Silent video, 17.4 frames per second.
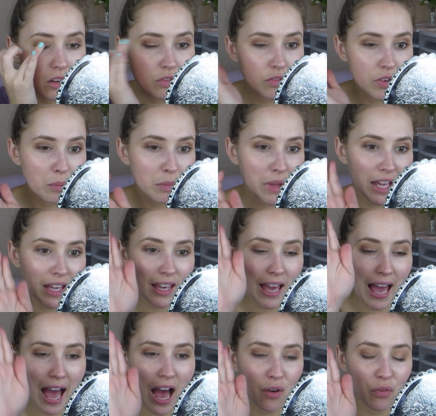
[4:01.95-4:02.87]
from like
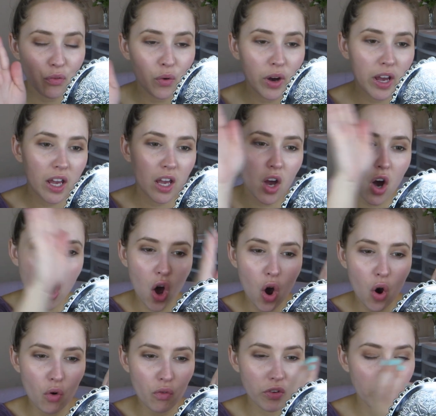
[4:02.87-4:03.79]
halfway
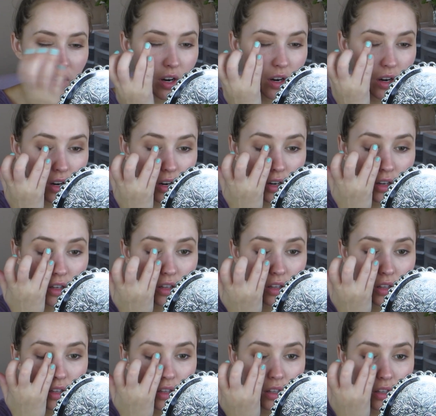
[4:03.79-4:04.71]
over.
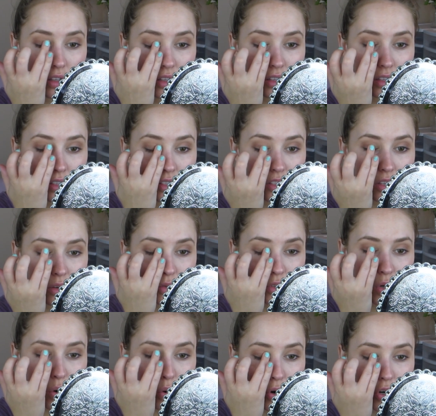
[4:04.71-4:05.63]
So
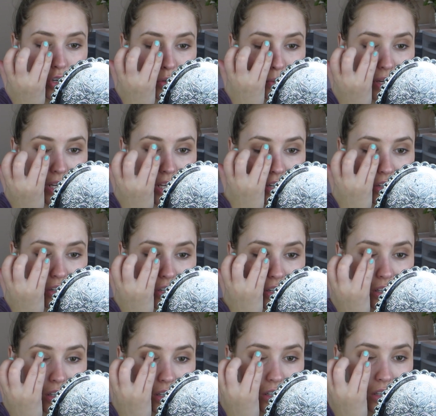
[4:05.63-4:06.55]
towards my
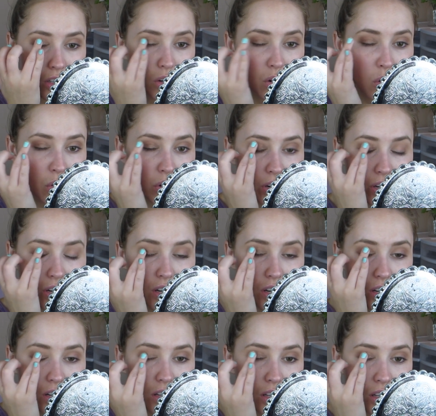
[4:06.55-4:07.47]
inner
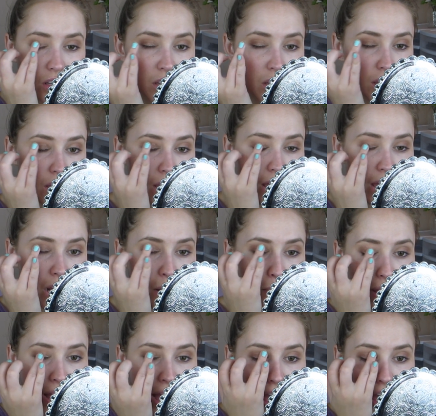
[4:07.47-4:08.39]
corner and
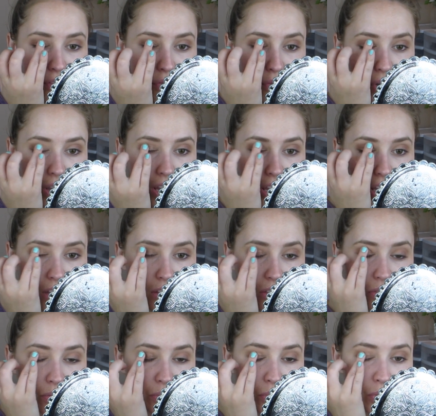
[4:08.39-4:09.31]
about halfway
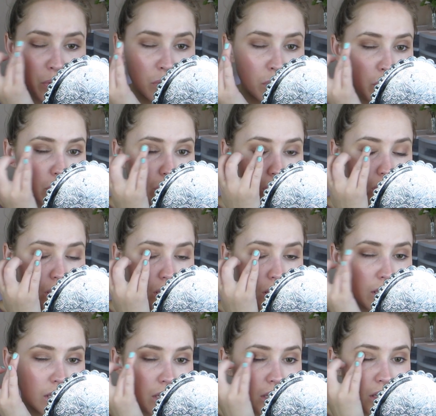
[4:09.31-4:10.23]
through the
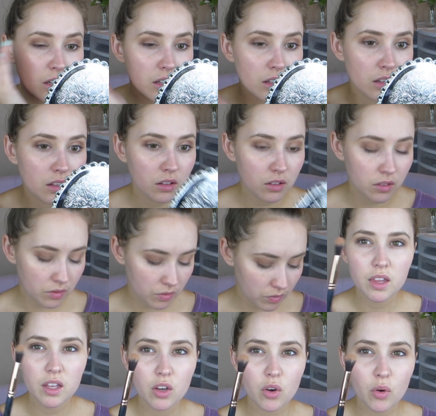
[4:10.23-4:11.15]
lid. And
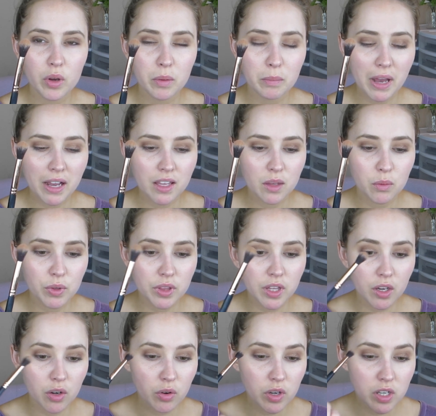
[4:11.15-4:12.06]
then going back in with
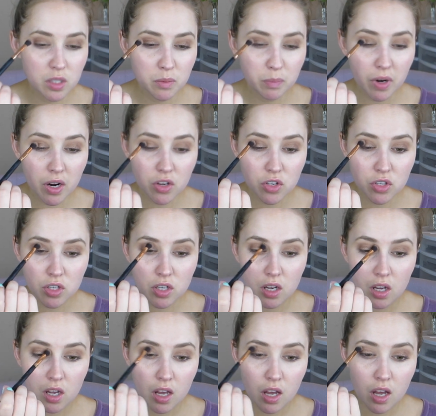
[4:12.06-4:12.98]
that crease brush,
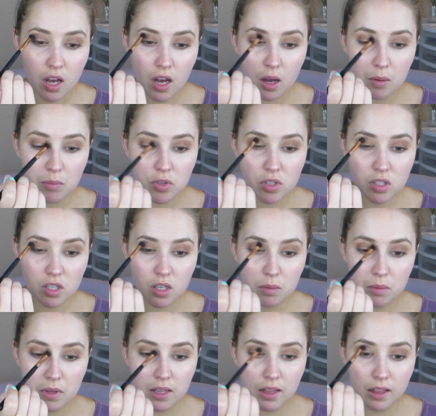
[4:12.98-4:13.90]
I'm just
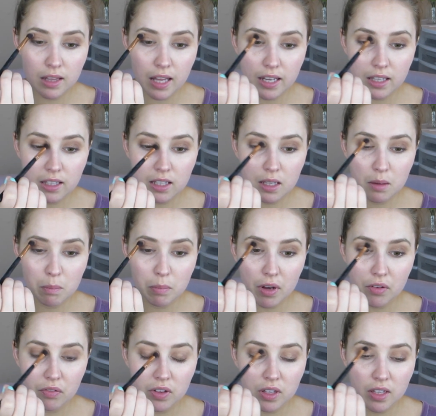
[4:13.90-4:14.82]
going to be lightly
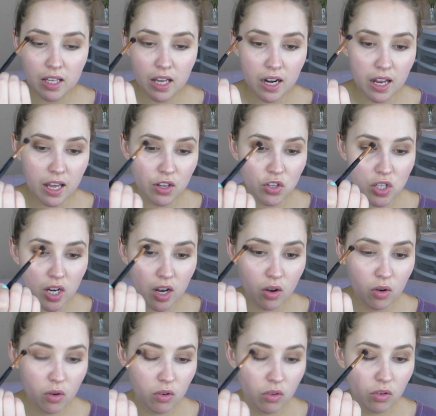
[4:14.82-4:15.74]
buffing that edge
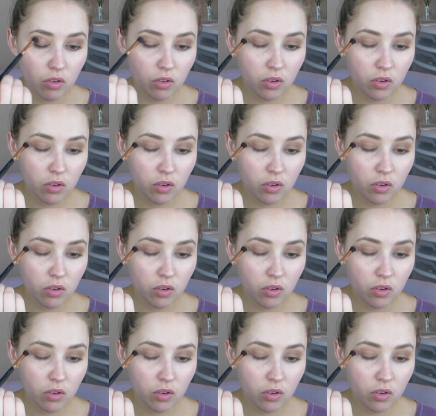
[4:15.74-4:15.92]
out